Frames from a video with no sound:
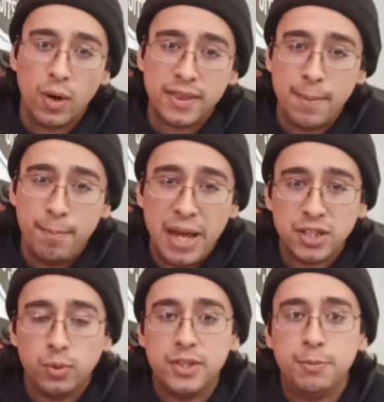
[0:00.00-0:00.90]
of the
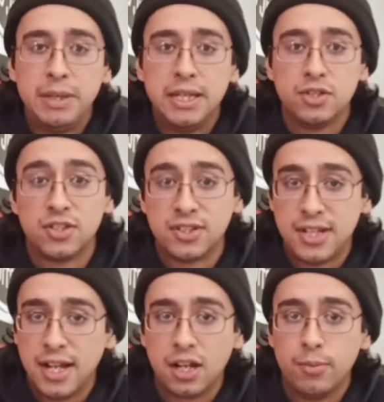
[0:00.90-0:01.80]
best ones being just
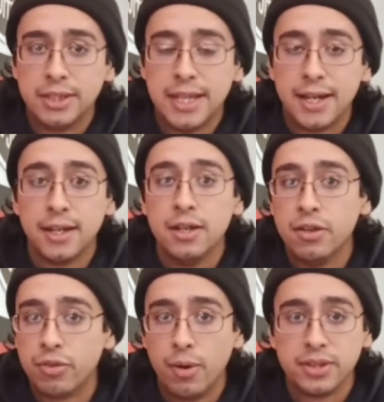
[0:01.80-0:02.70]
standing on one leg,
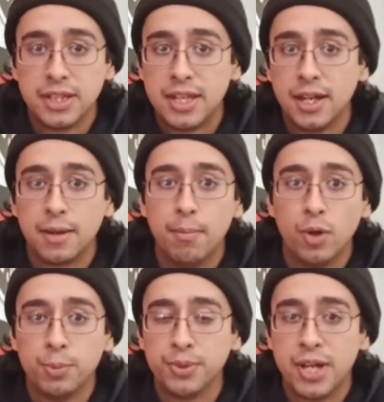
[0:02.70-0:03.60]
throwing the kick
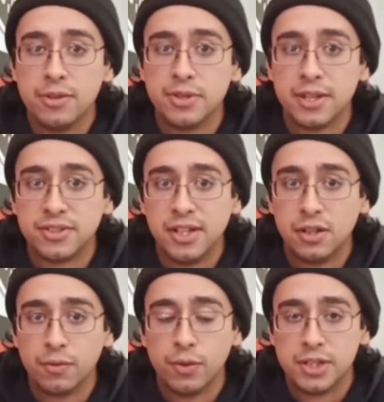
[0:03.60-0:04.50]
multiple times without setting
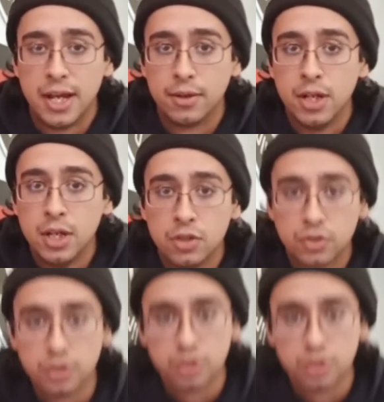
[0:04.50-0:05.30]
your foot down. So you're